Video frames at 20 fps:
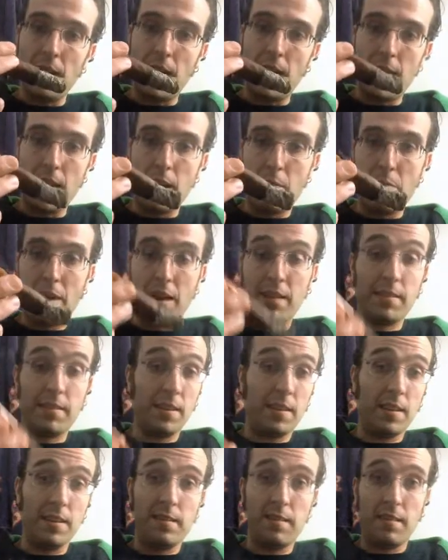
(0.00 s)
I hear
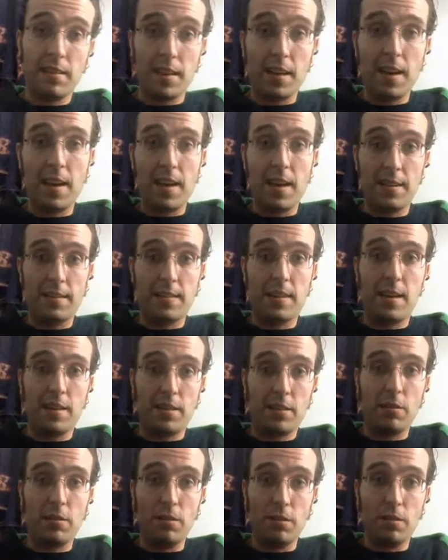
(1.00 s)
Mexican cigars
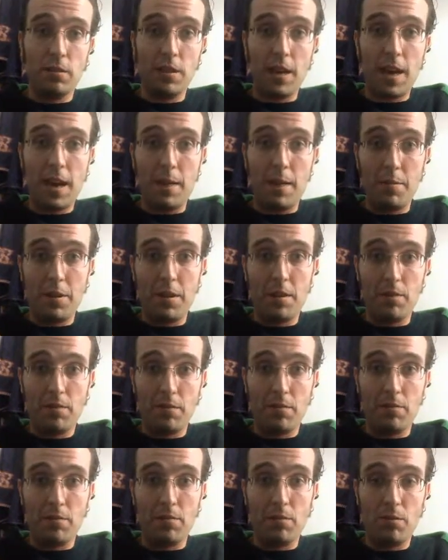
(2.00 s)
aren't too shabby
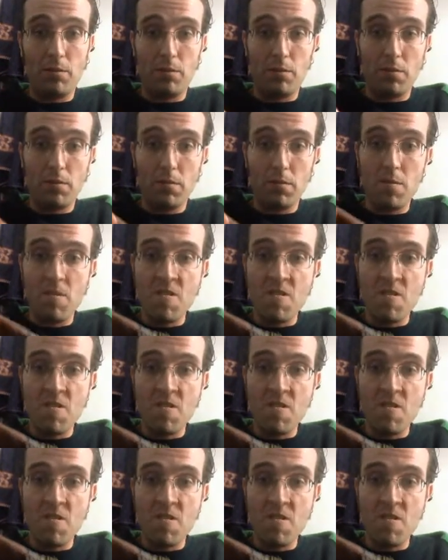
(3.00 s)
as a rule.